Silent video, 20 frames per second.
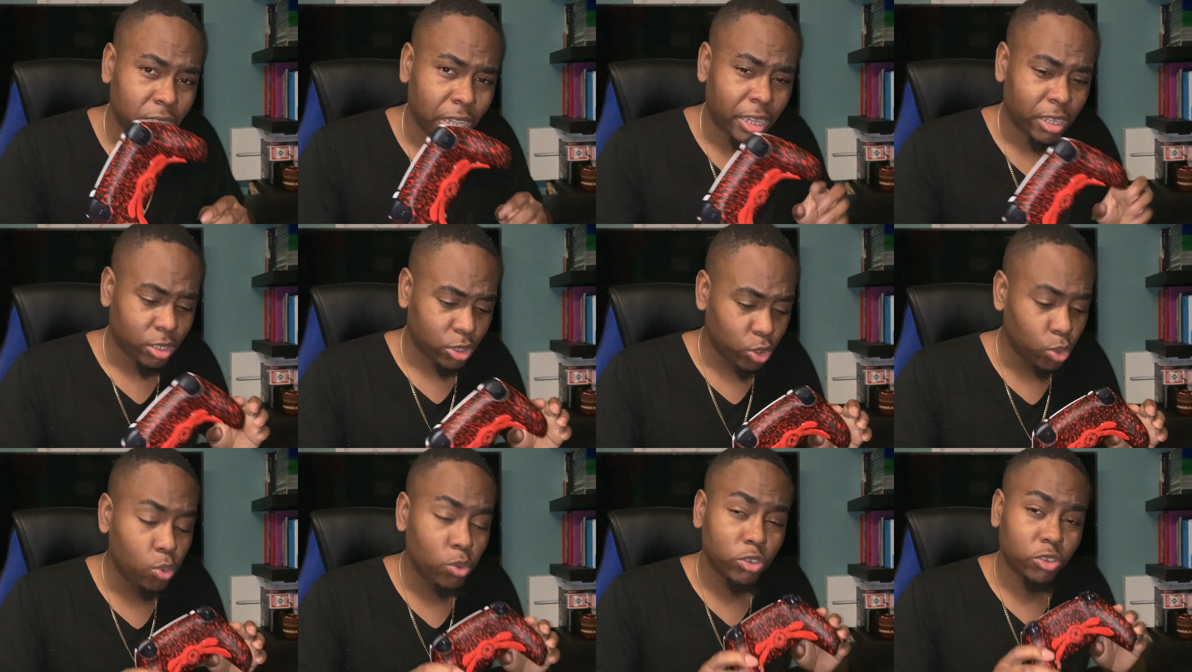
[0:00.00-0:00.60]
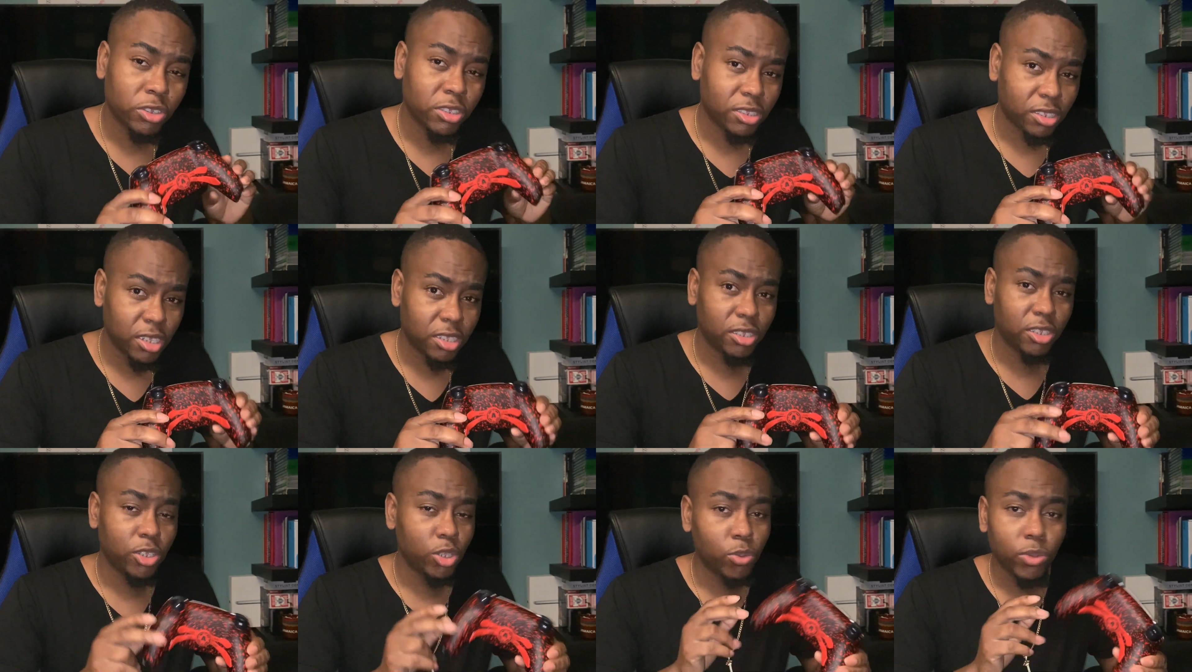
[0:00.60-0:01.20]
like
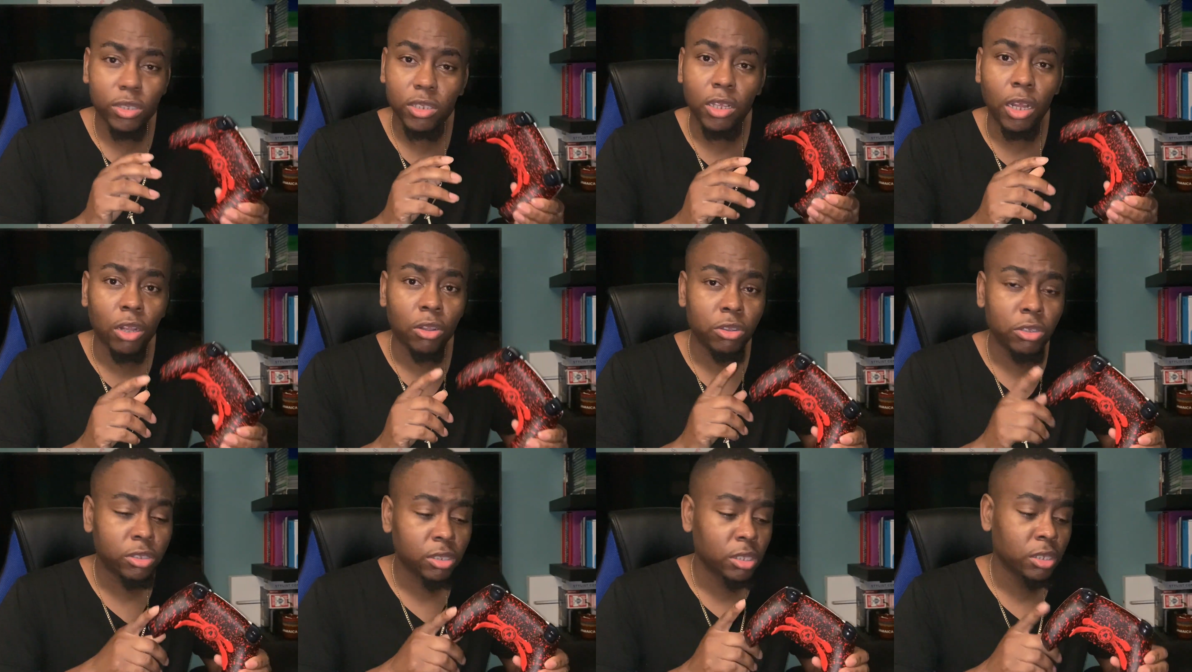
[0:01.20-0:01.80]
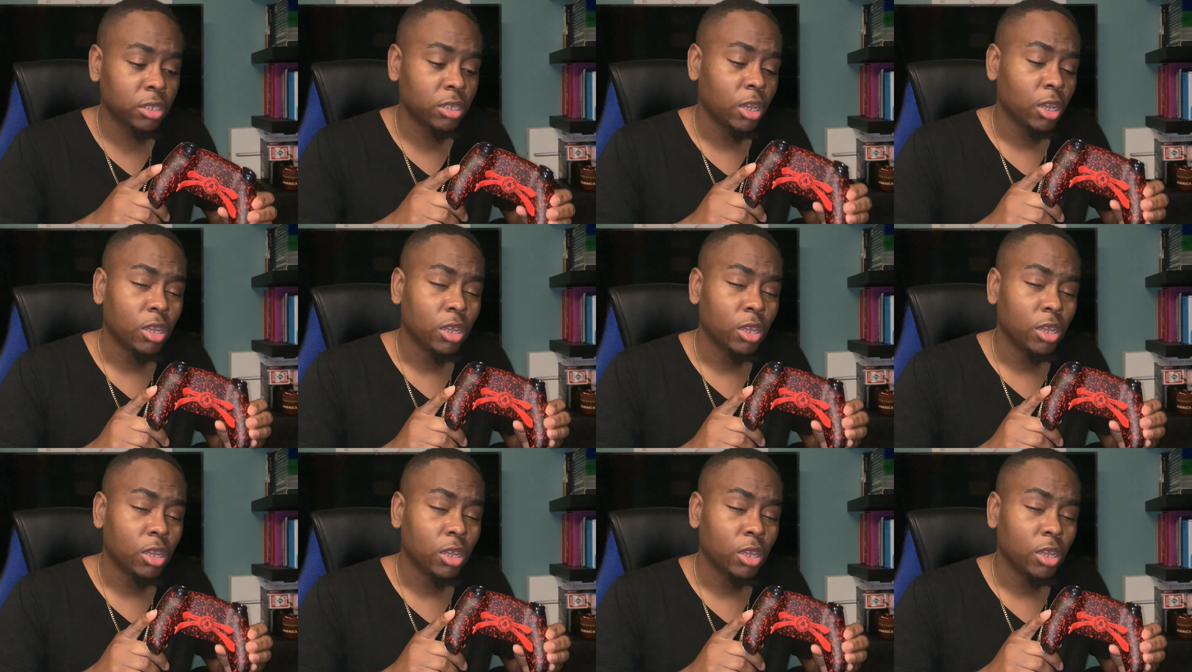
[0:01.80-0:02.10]
260 US dollars, and